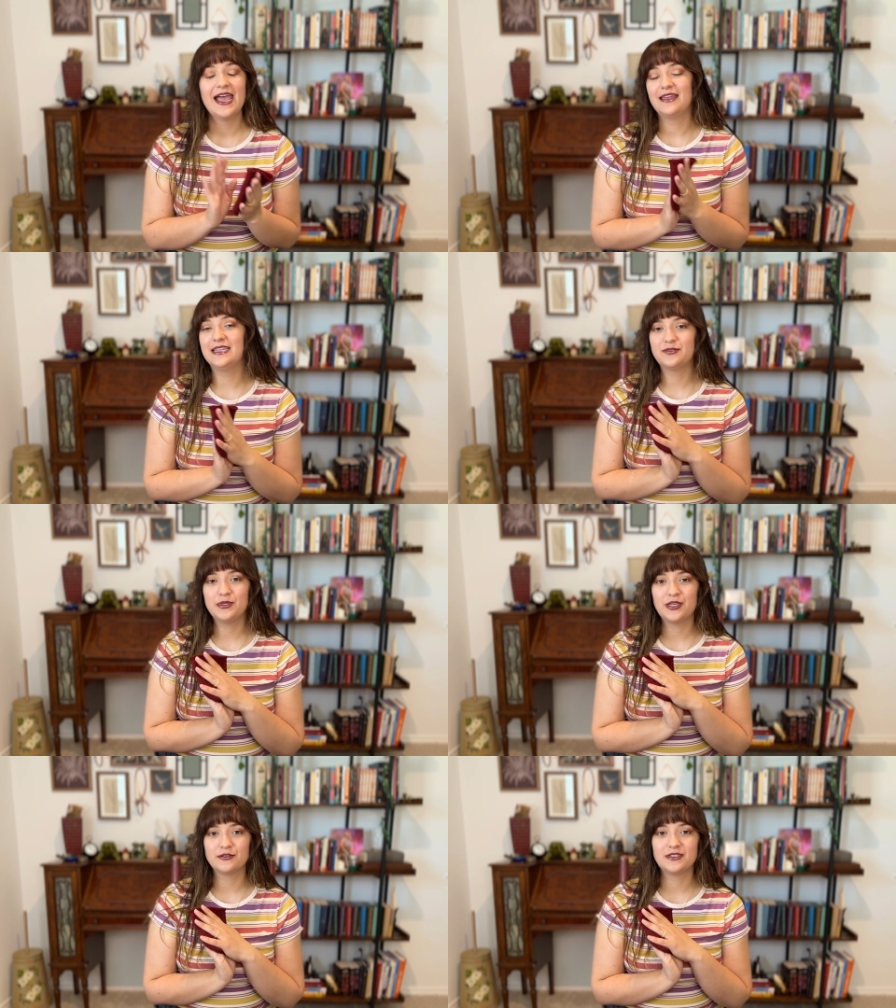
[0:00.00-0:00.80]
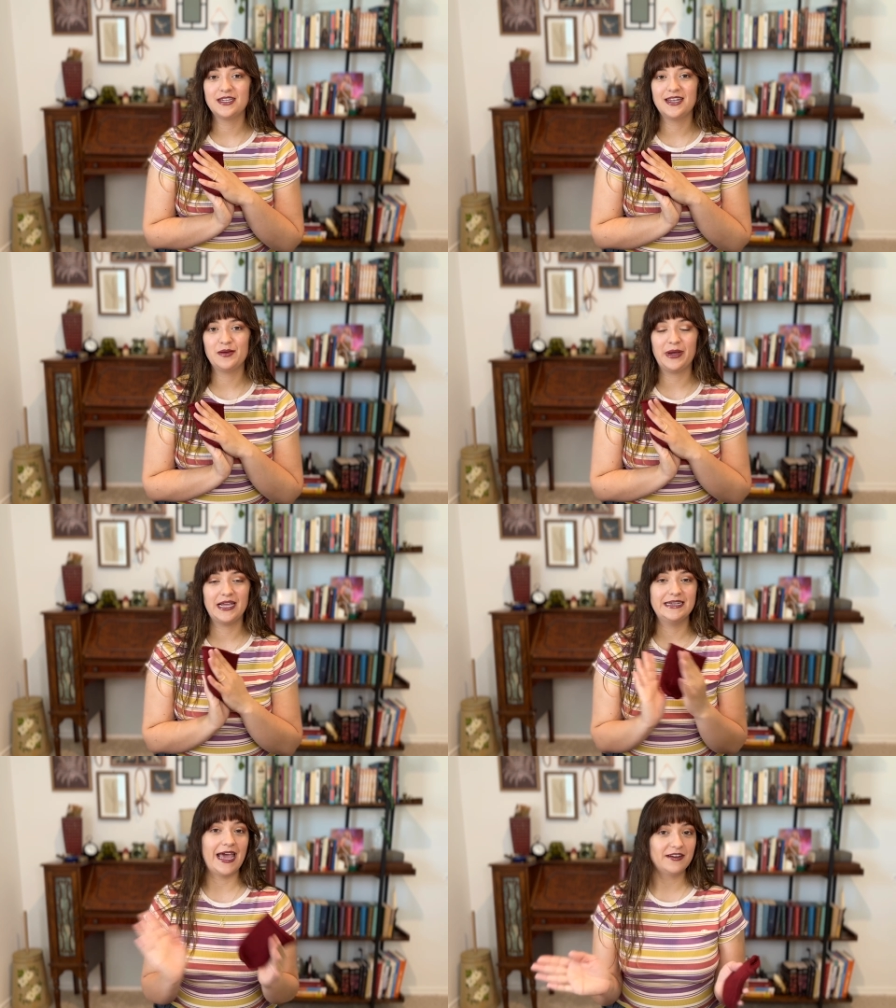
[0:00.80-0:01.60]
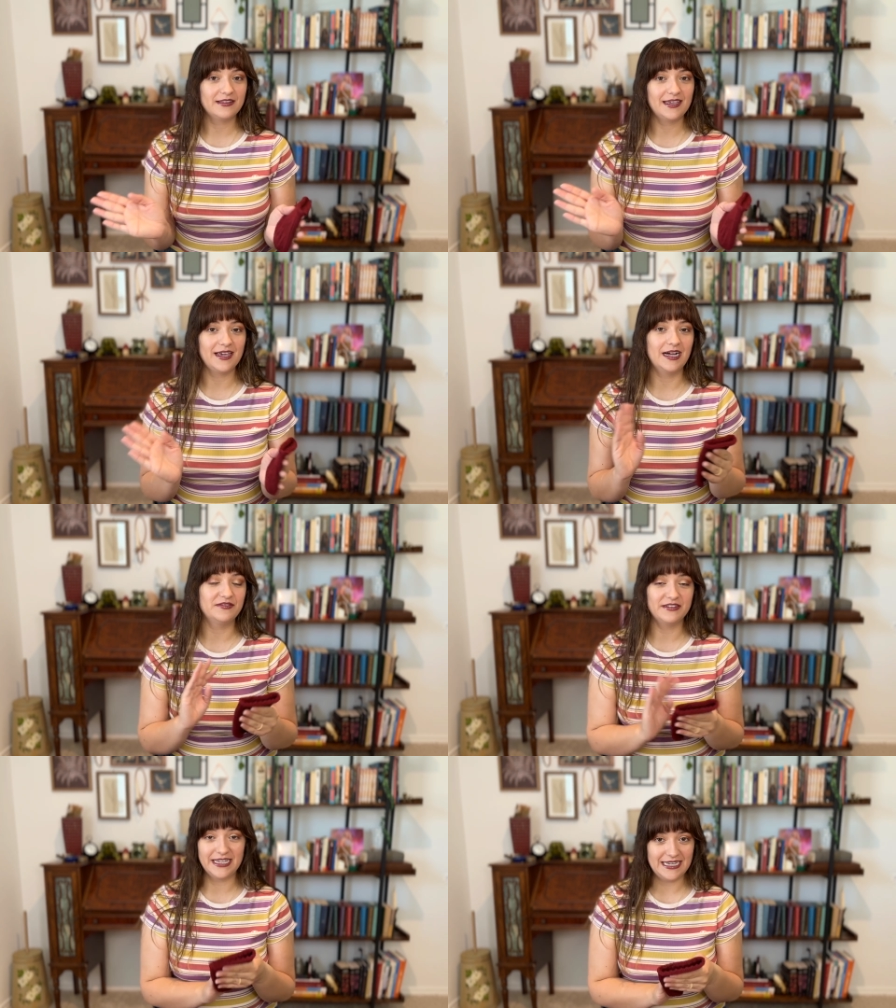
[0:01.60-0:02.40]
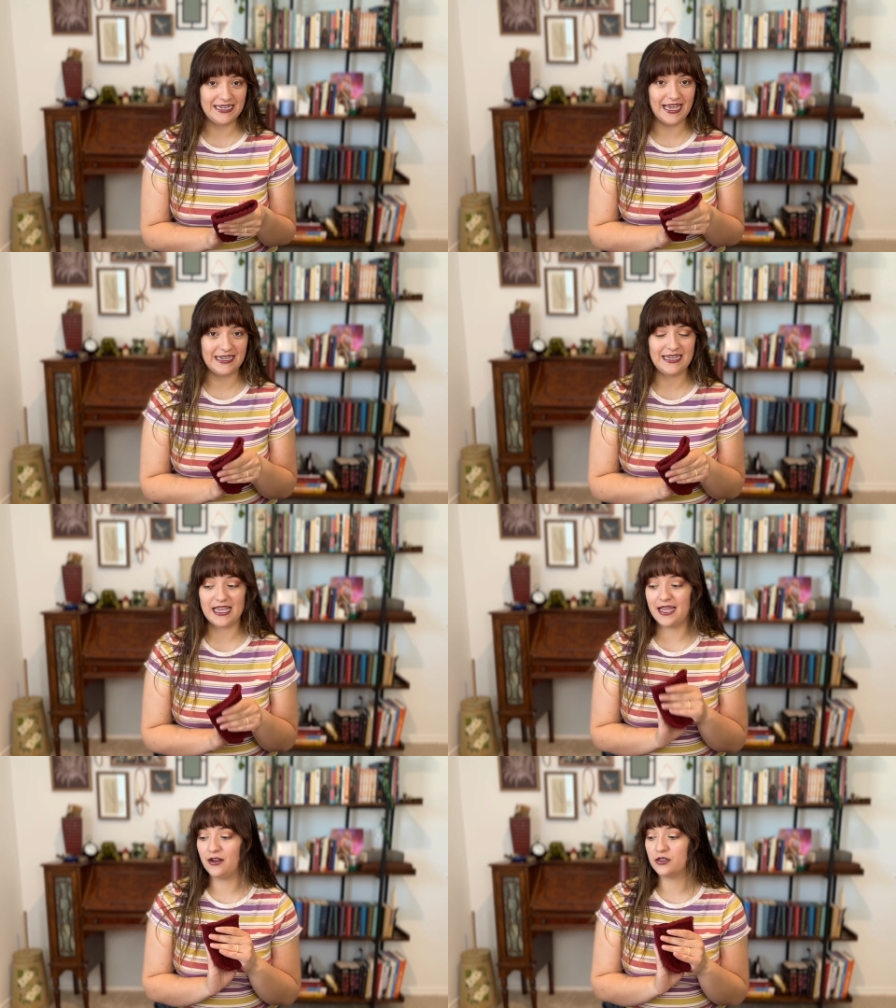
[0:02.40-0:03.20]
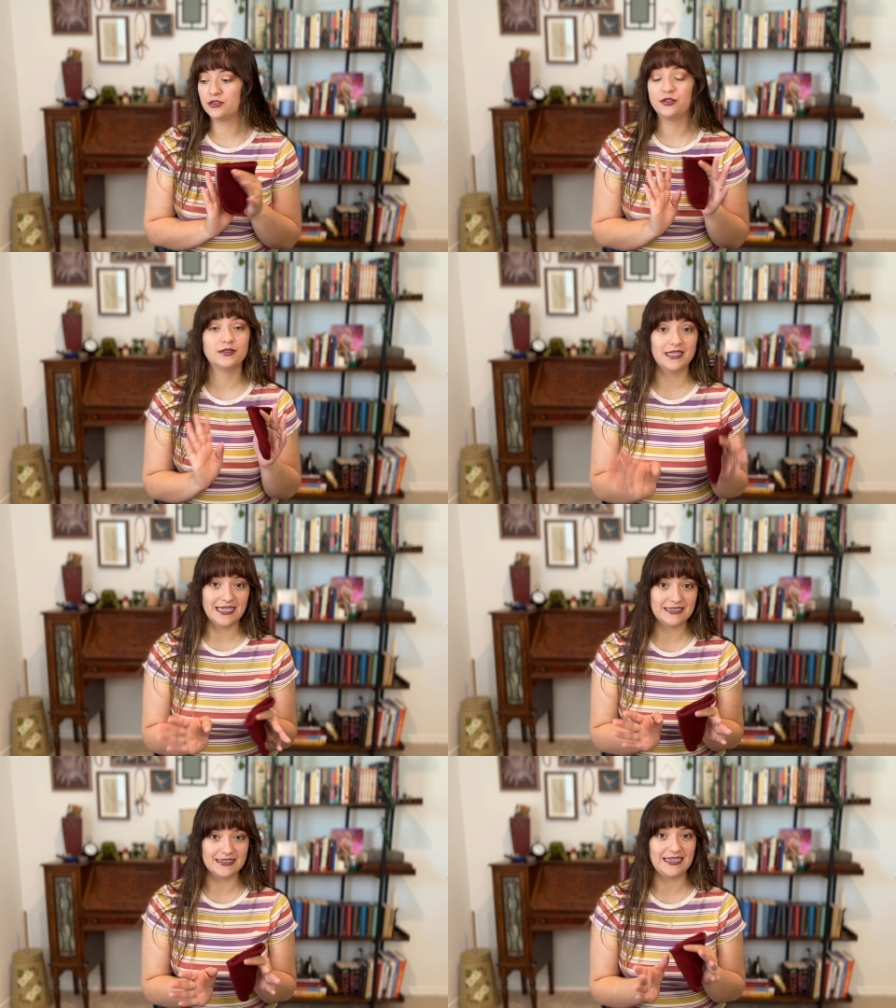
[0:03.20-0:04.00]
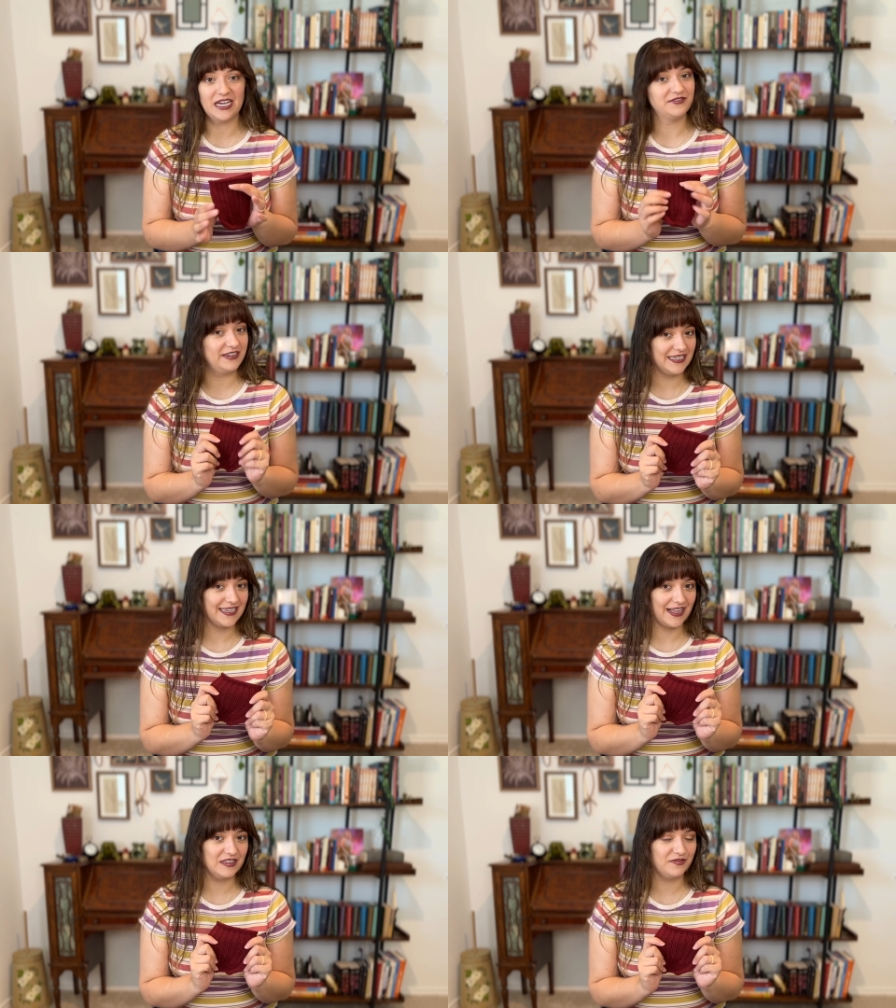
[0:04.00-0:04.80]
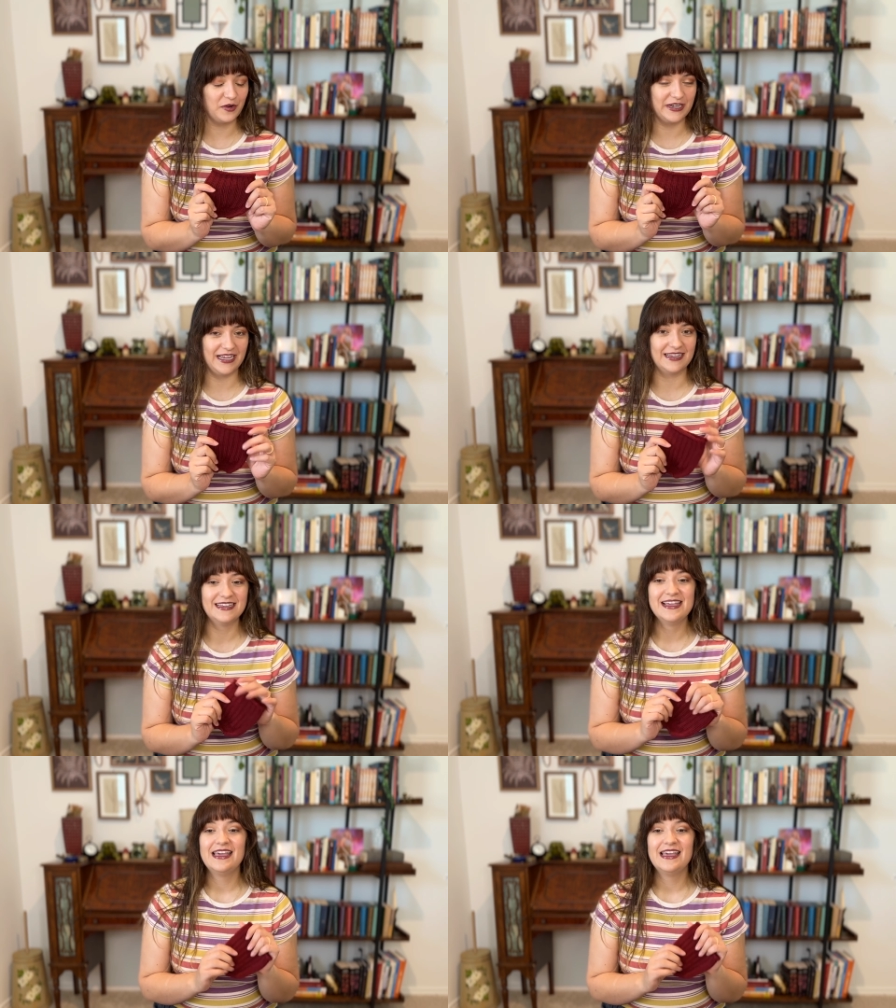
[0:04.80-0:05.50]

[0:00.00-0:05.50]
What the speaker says: and this was hosted by Natalie of Knitty Natty and also Leslie of Knit California.